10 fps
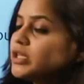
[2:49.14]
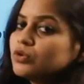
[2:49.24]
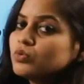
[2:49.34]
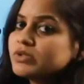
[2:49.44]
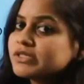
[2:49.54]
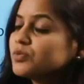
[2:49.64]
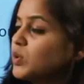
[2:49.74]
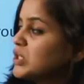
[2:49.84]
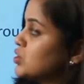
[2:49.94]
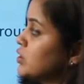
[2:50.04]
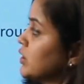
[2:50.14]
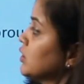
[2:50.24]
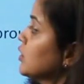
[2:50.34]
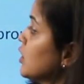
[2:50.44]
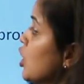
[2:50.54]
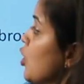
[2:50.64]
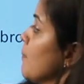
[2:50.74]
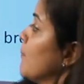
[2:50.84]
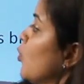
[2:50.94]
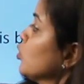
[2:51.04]
a Hindu is the question here.
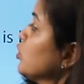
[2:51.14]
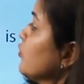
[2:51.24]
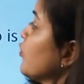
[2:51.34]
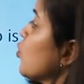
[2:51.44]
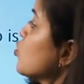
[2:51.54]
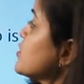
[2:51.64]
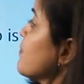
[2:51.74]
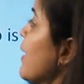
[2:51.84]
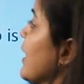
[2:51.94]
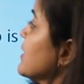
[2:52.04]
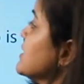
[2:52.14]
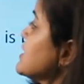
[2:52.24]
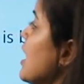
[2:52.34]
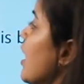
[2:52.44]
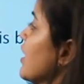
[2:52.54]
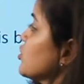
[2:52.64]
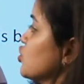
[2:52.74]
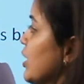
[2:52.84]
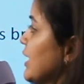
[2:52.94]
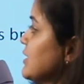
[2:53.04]
Both of whose parents are
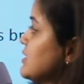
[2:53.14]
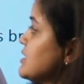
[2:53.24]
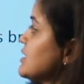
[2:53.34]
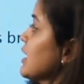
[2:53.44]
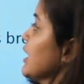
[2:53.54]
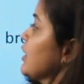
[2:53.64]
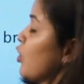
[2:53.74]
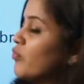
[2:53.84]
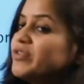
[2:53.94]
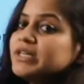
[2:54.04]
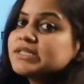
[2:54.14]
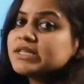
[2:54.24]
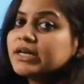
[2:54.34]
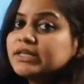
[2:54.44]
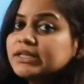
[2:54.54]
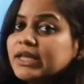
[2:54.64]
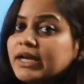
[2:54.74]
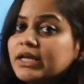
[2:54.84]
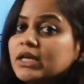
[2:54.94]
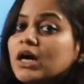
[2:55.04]
Jains. Now, we studied
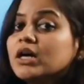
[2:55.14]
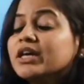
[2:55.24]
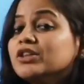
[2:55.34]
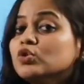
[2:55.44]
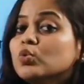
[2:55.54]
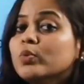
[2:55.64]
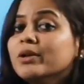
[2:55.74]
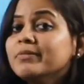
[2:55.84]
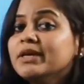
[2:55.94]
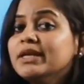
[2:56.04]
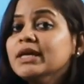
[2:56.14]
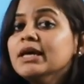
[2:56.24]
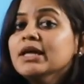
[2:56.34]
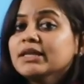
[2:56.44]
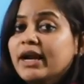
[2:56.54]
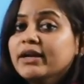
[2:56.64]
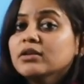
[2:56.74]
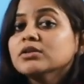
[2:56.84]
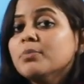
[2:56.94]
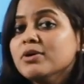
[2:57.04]
that a Hindu will mean
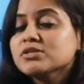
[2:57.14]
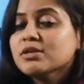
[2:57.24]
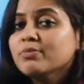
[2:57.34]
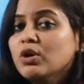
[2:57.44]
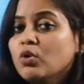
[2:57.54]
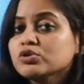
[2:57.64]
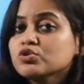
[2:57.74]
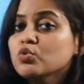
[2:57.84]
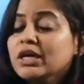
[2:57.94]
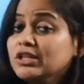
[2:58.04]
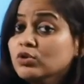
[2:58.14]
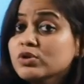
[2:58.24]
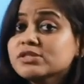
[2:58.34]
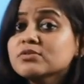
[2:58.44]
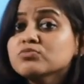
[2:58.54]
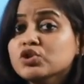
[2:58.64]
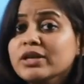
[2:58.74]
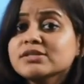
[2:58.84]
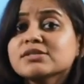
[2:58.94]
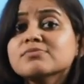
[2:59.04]
that the person belongs to Hinduism,
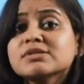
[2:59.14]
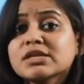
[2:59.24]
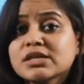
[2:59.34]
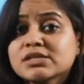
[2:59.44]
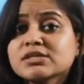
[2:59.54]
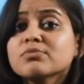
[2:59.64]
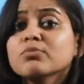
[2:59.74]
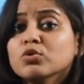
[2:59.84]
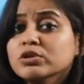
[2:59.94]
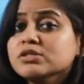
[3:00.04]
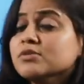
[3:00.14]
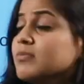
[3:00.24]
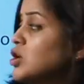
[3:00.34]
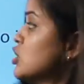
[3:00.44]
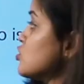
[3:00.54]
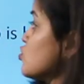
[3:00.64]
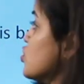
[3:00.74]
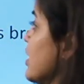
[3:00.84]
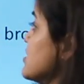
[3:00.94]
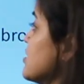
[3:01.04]
Jainism, Sikhism, Buddhism. So,
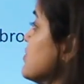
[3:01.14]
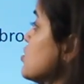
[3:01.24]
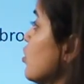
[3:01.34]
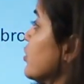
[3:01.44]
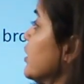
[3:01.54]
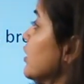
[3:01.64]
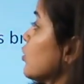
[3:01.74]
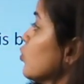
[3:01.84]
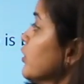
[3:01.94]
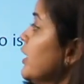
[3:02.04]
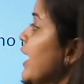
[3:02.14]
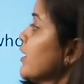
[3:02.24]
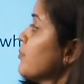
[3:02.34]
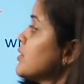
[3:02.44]
Jainism is already included, and a